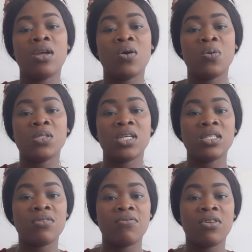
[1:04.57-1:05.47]

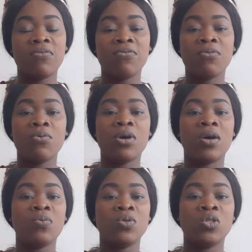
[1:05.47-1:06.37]
contact info
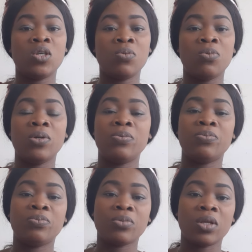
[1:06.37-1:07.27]
I will drop
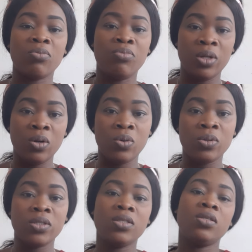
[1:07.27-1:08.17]
below.
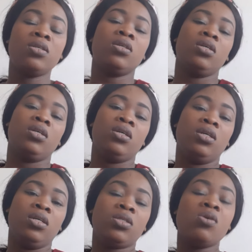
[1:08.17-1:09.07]

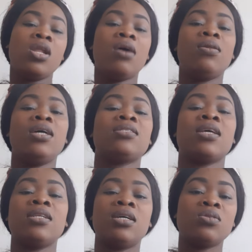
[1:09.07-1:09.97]
So now let's
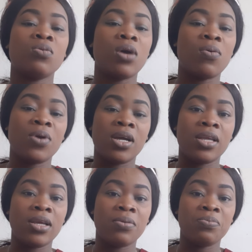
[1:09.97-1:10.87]
get down to why we are
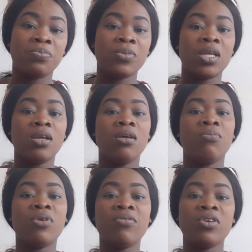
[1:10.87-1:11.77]
here.
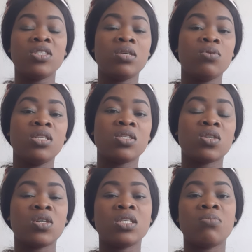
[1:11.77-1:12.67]
Previously, we
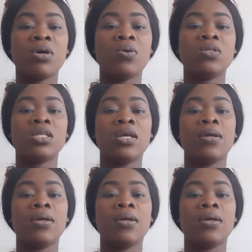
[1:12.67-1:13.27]
discussed about